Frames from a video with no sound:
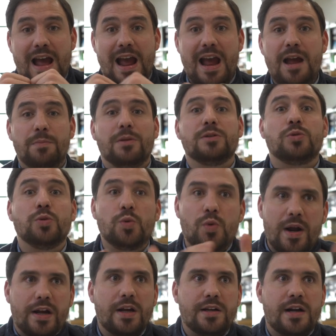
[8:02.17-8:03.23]
able to
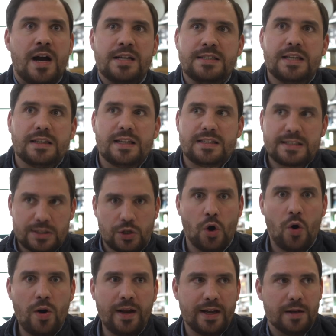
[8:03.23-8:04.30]
recognize that it's
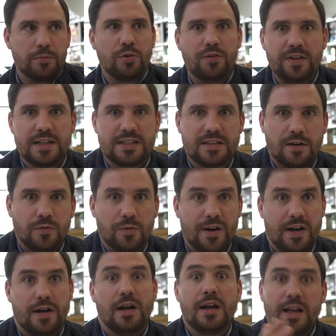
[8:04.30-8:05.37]
going and moving
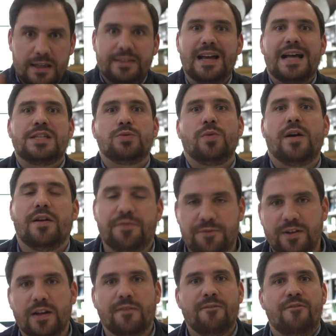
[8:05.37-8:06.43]
somewhere, that's where I
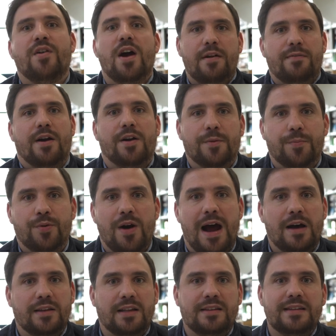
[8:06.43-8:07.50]
feel very, very
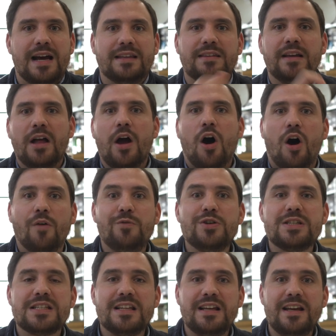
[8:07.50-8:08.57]
proud. And that
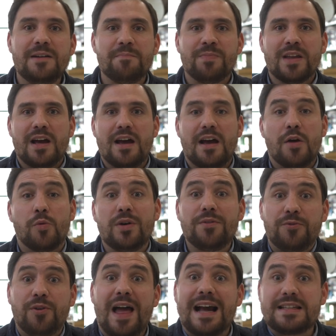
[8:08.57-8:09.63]
obviously uh,
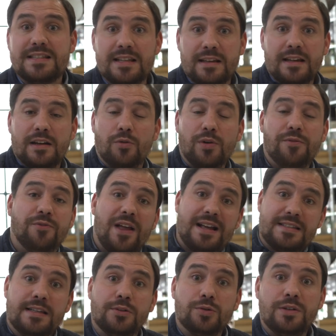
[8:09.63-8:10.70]
reflects,
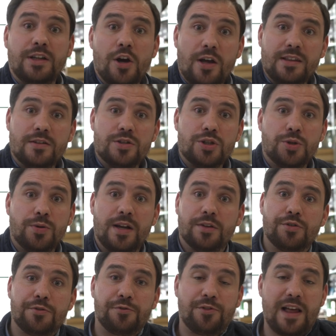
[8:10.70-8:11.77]
reflects into the industry and
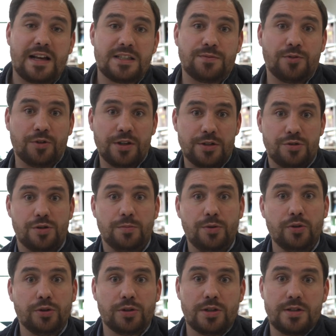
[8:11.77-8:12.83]
reflects for
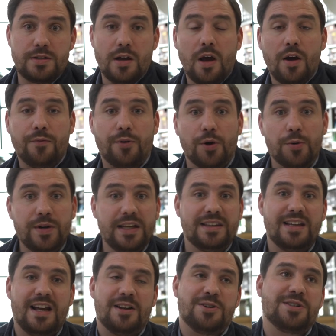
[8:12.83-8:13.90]
distributors, for
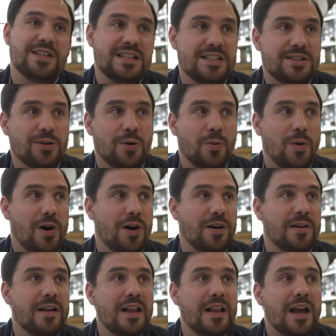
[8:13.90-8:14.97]
retailers, and so on.
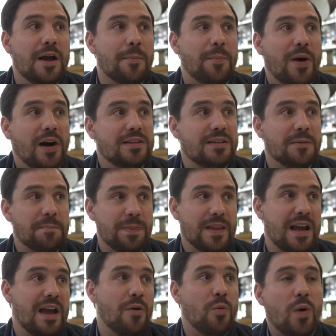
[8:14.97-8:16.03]
But
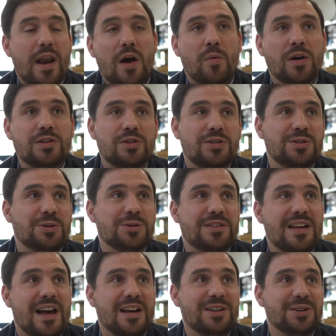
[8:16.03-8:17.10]
what I want to
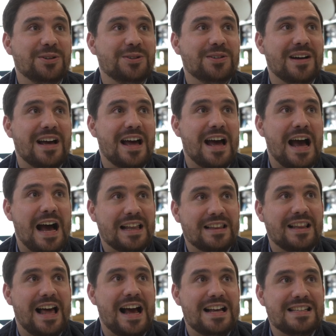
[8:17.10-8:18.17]
tell you uh, at
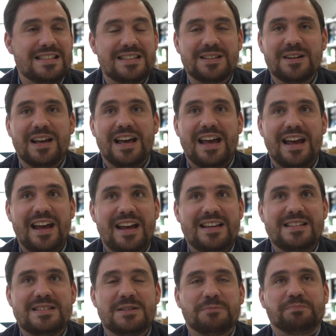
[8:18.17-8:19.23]
last
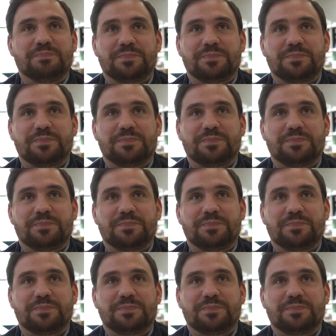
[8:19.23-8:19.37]
is